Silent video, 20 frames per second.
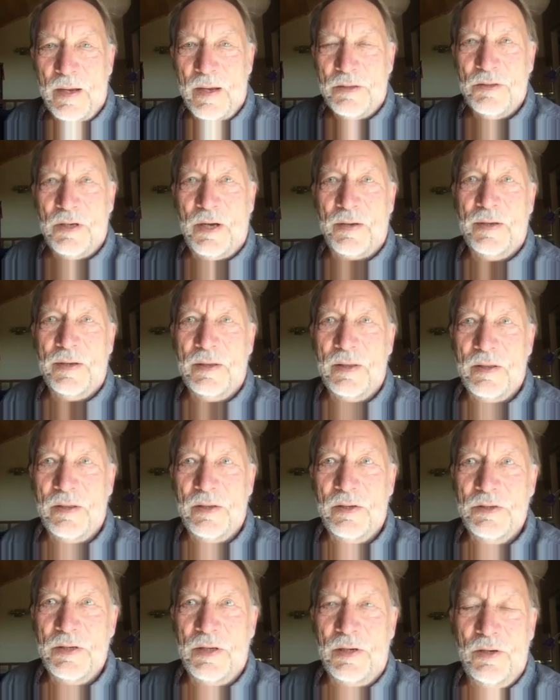So I think
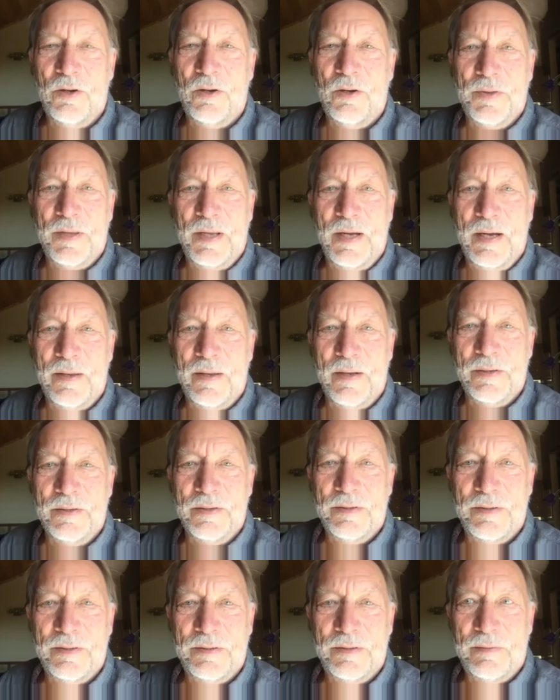there's a lot there
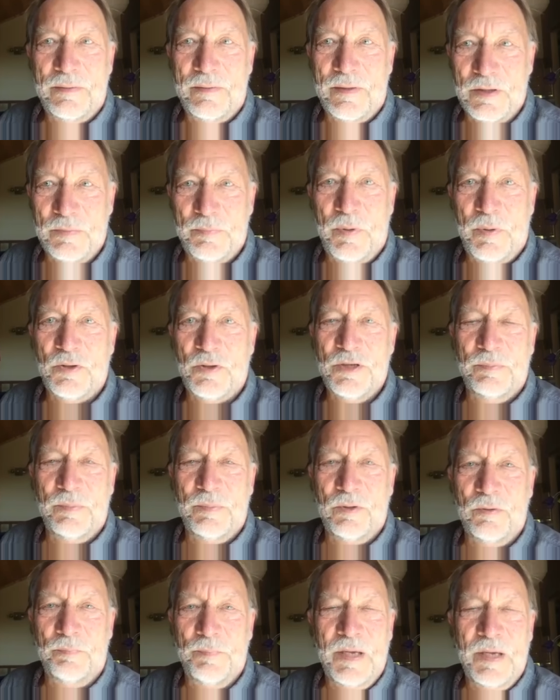that's
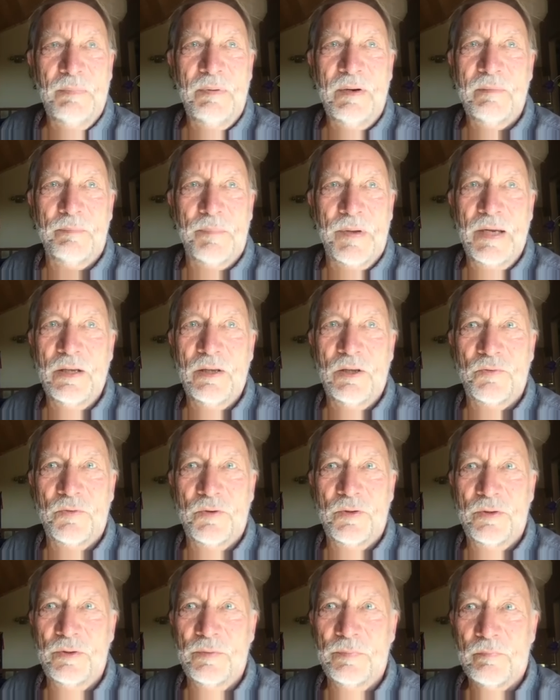possible. People have been
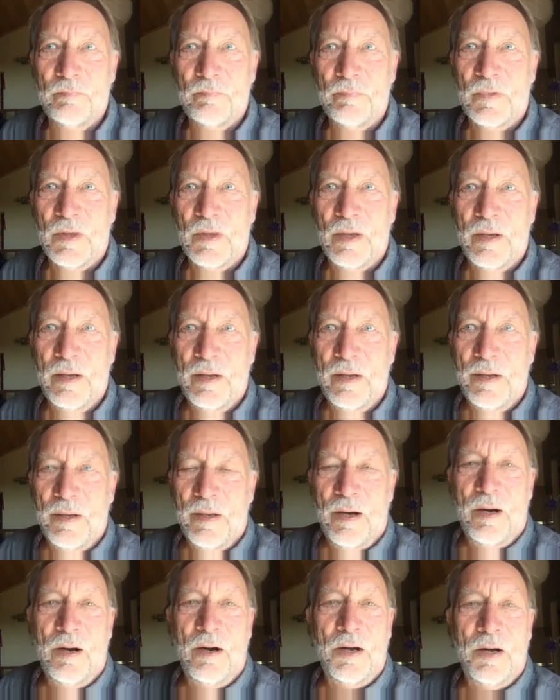through
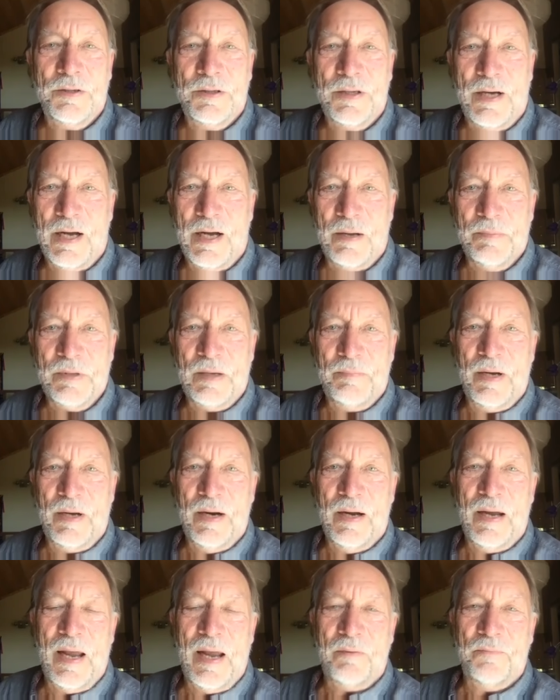hard times. I mean,
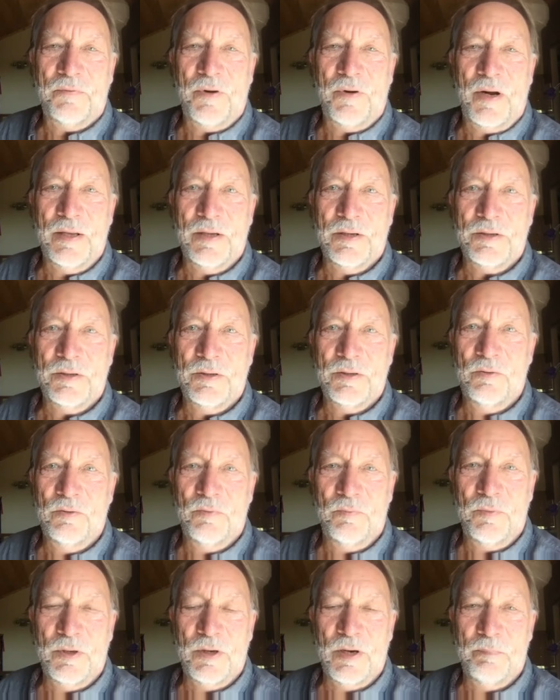I had friends who,
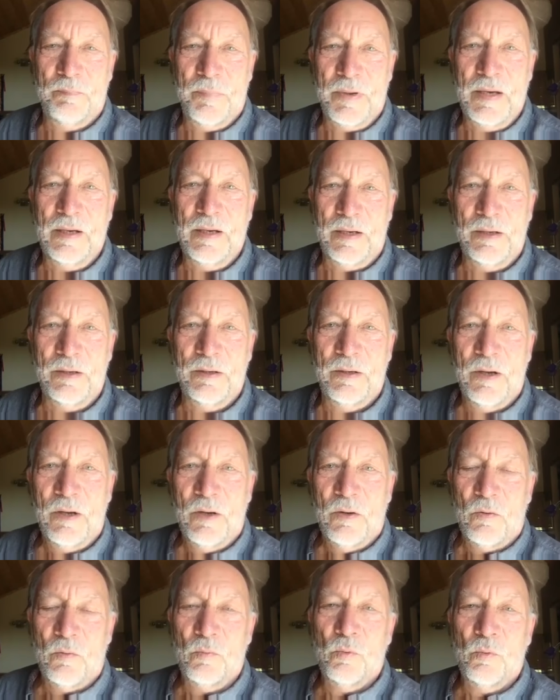been in
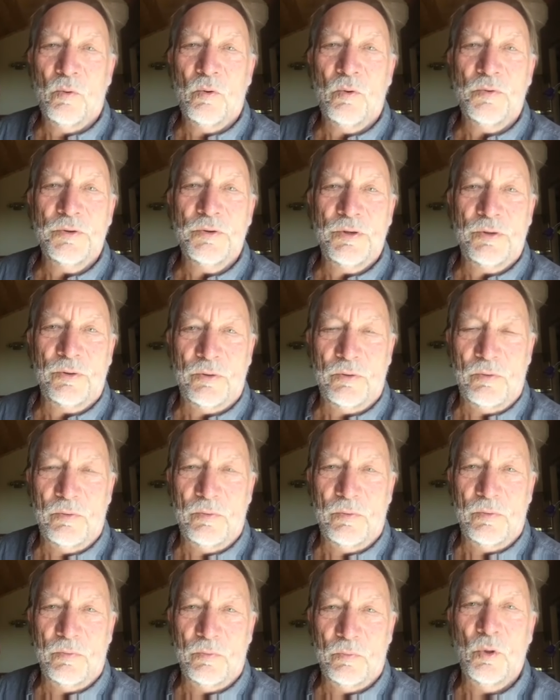
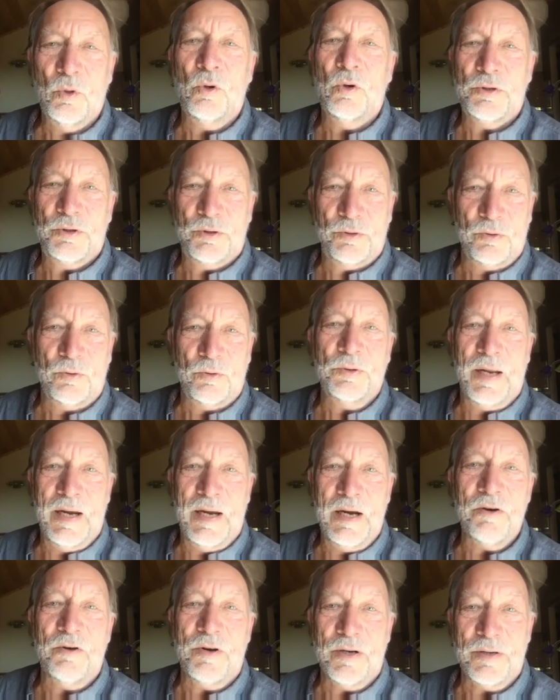war-torn
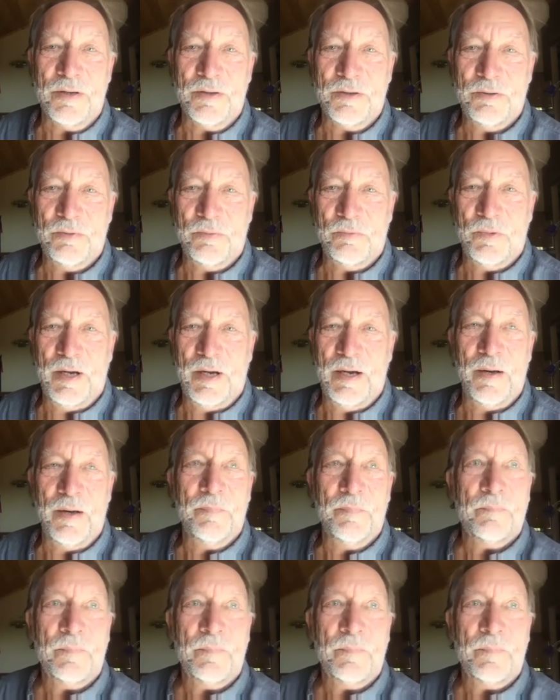areas where,